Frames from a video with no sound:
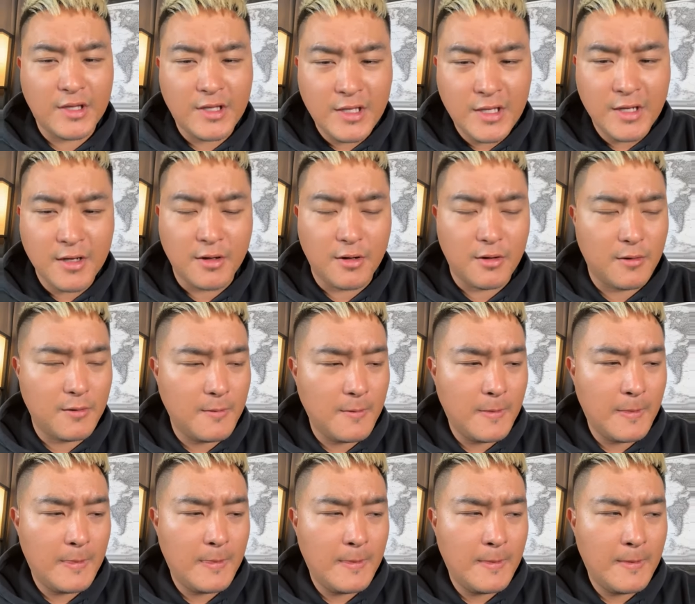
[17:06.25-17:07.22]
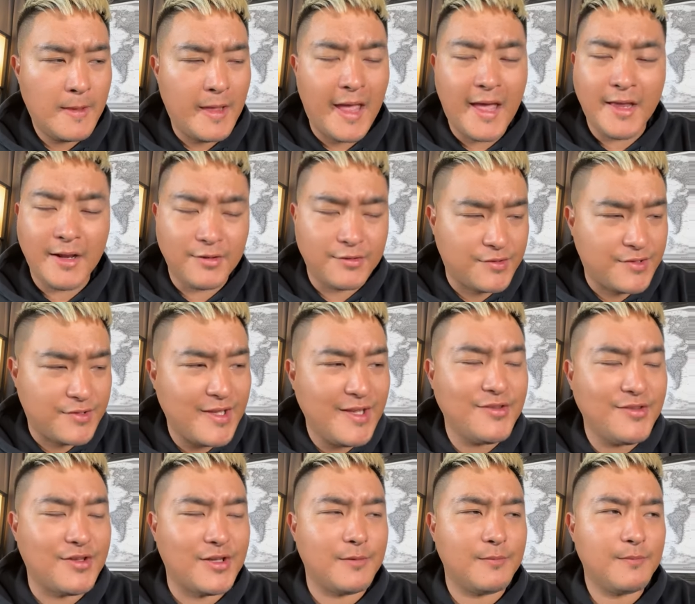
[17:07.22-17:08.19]
a year and a
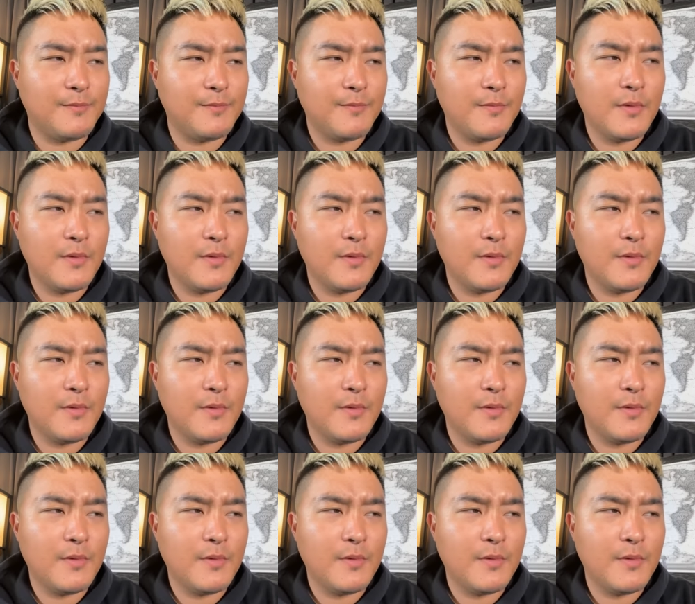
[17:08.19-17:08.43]
season